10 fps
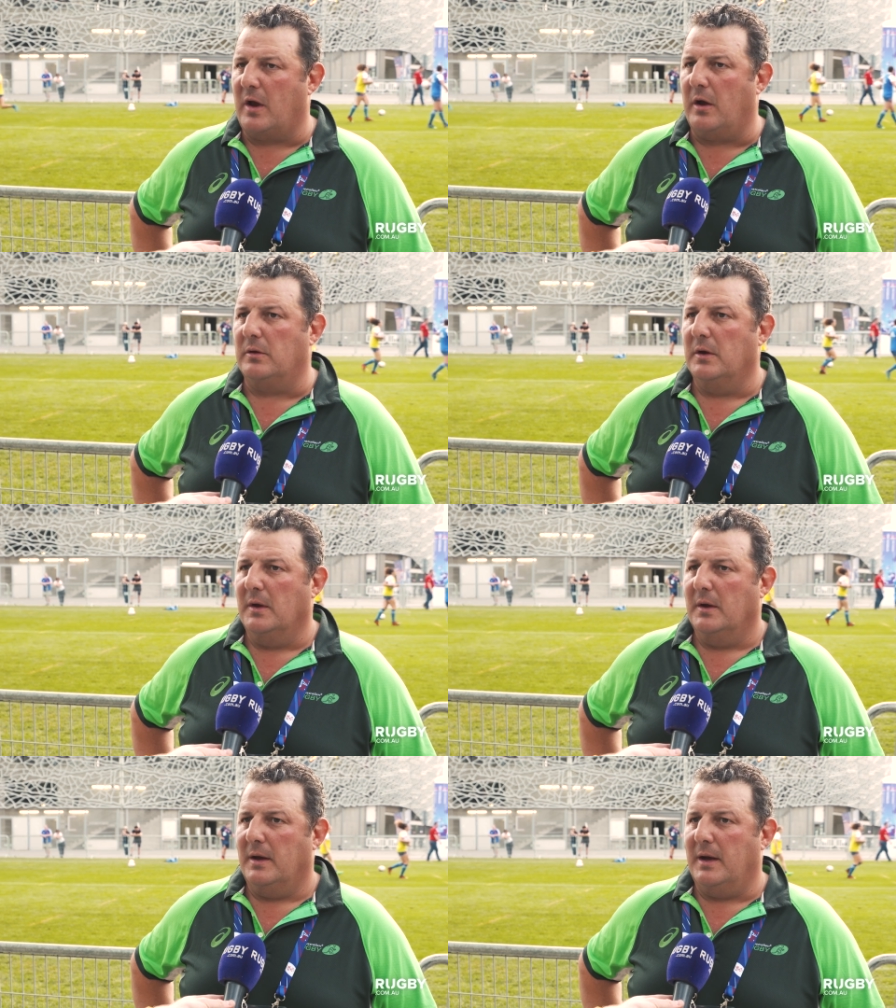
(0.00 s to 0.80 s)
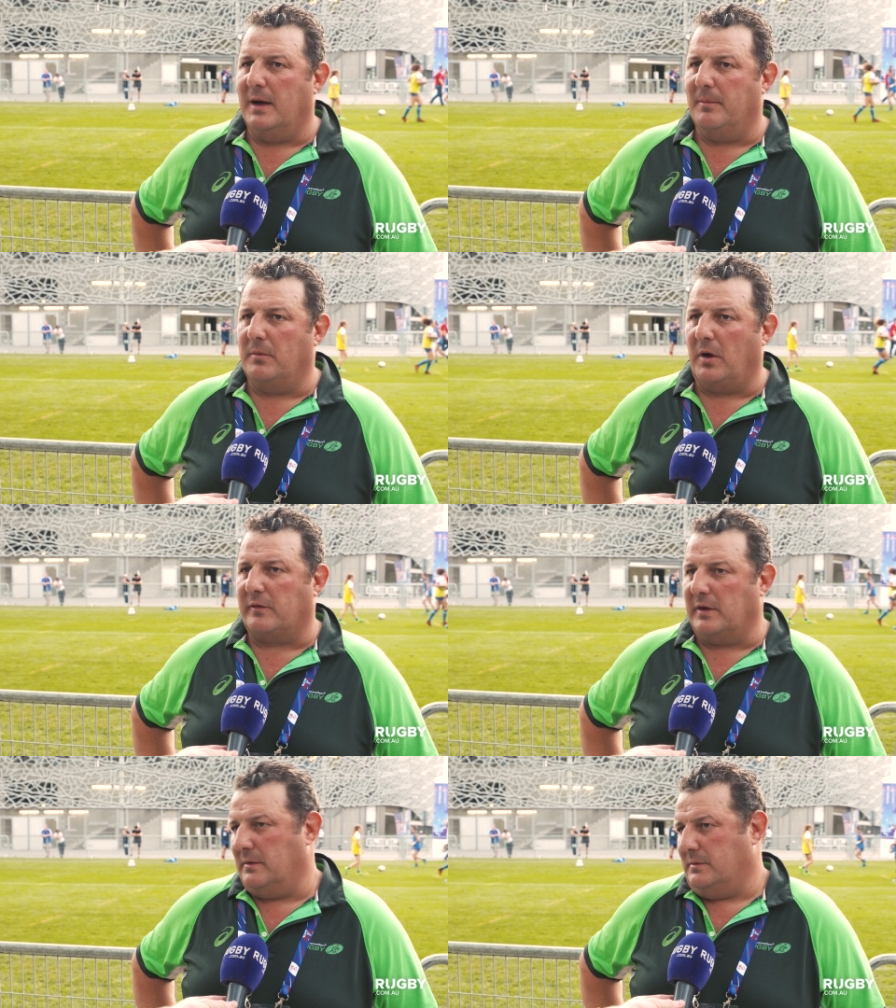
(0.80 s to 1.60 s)
So, like
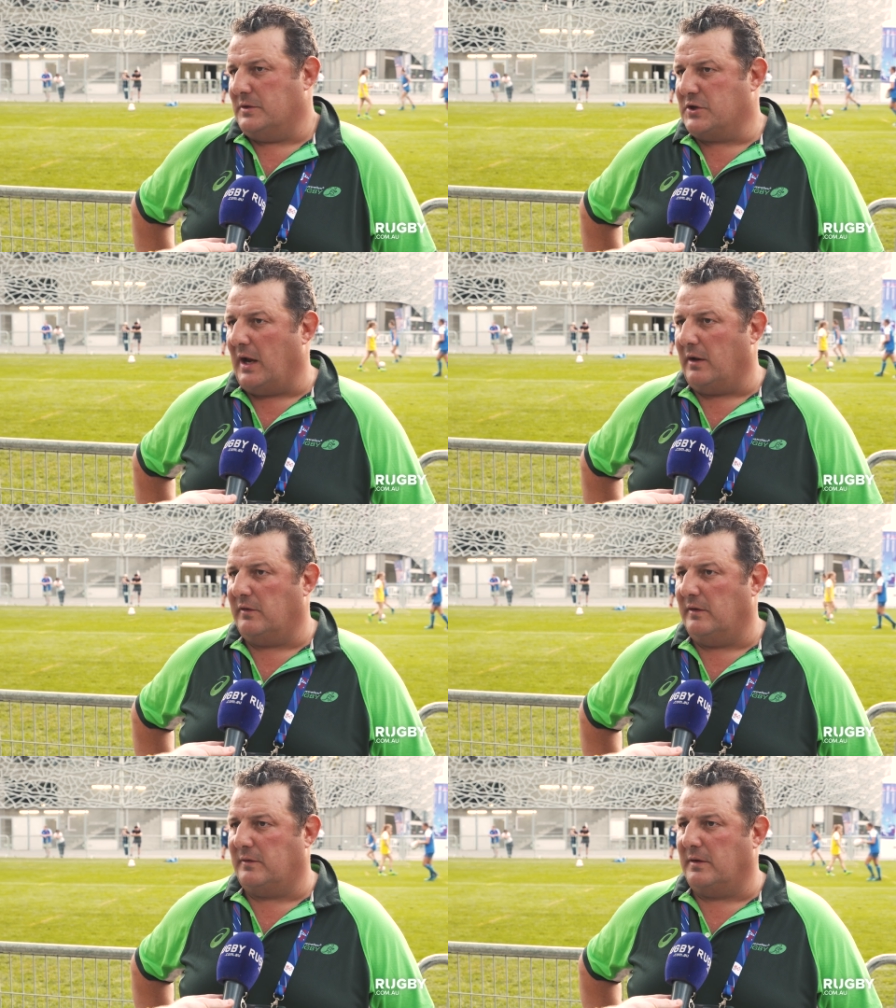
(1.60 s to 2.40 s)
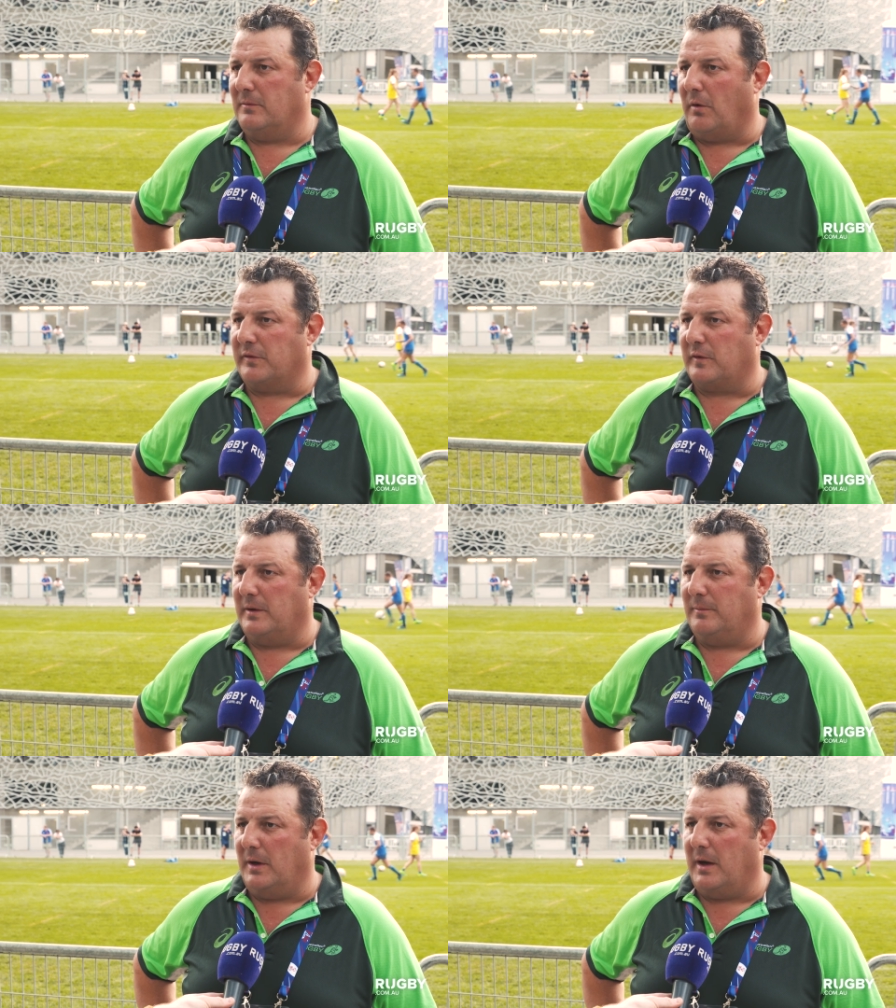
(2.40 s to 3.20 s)
I said, the challenge is to
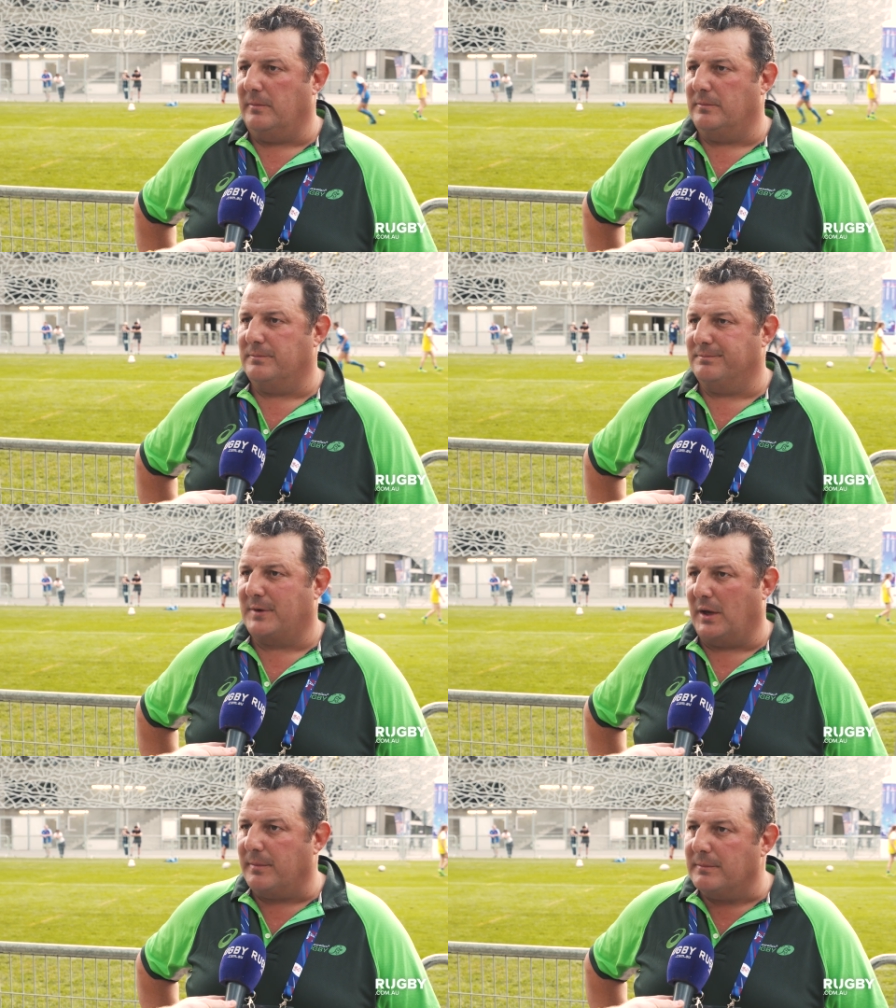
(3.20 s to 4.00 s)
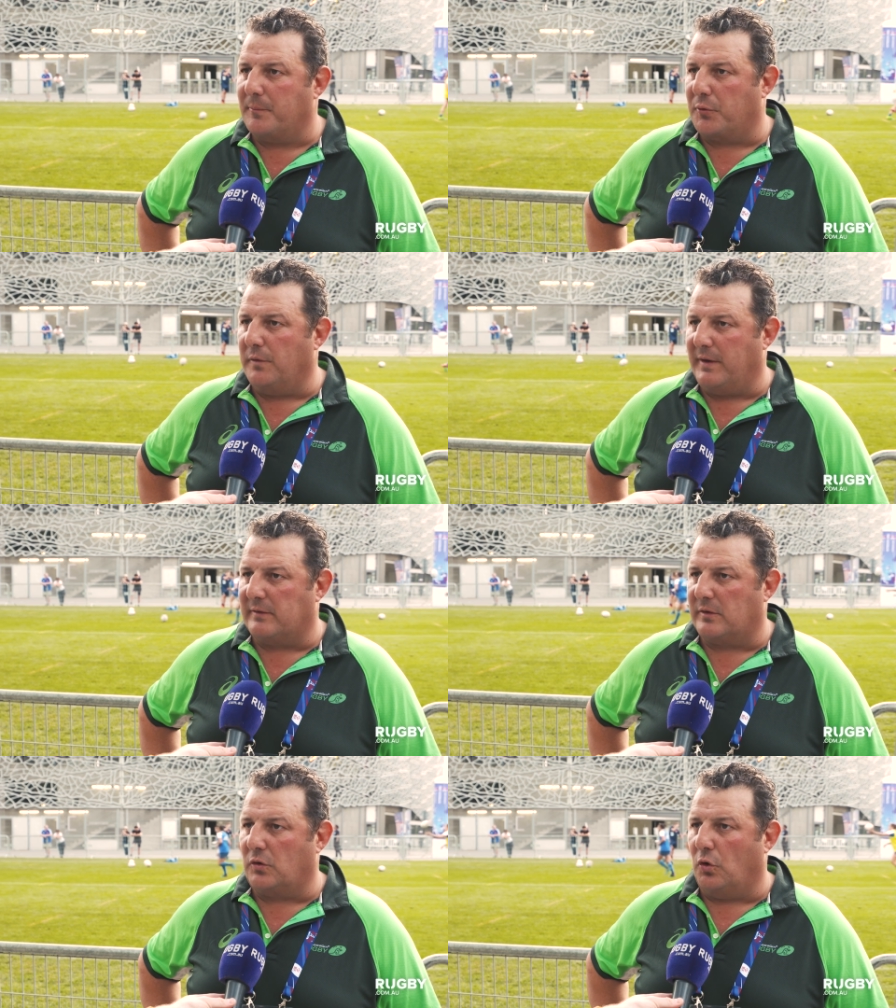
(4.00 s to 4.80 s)
obviously, you know, keep improving
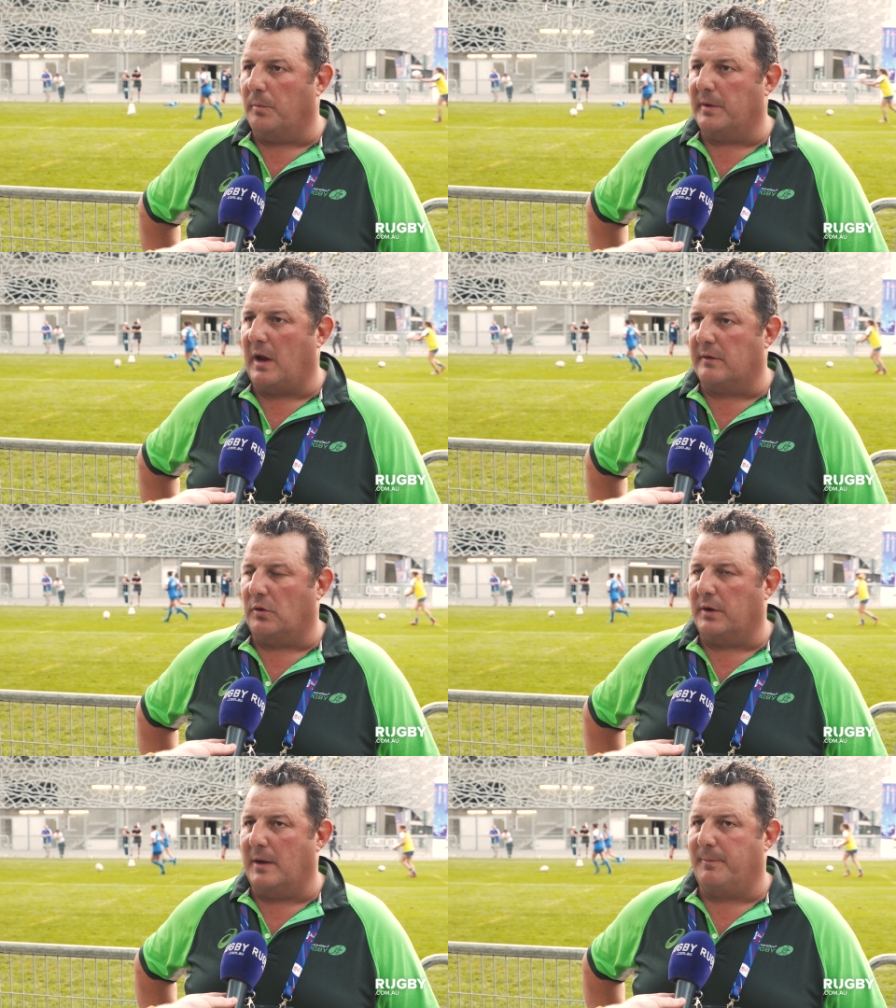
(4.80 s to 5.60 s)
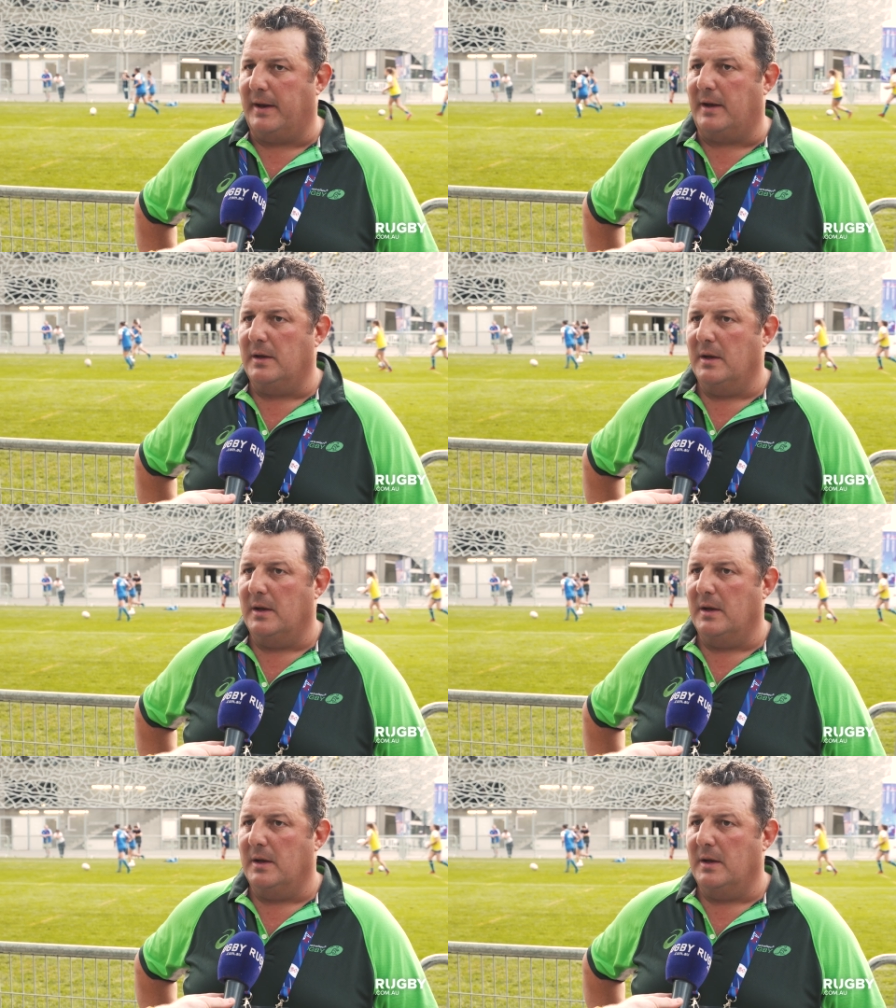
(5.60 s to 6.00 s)
as the tournament goes on and get better.